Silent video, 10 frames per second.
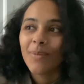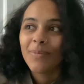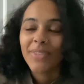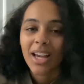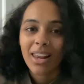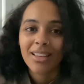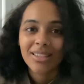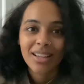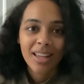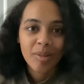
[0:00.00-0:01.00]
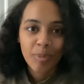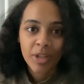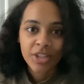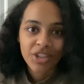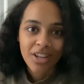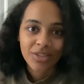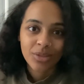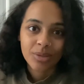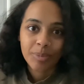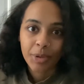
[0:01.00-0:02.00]
the classic like bullet
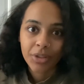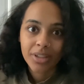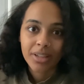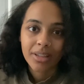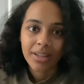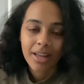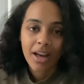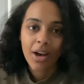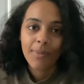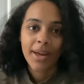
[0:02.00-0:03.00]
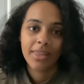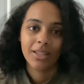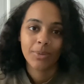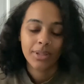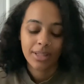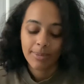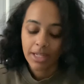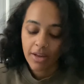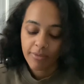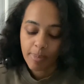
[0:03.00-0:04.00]
journal book, and this one seems to
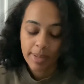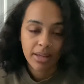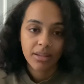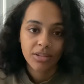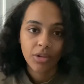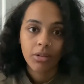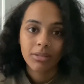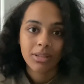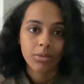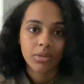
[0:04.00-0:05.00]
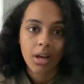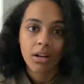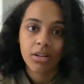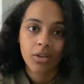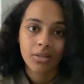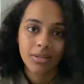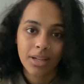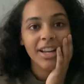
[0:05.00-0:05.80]
have bigger dots or darker dots in it.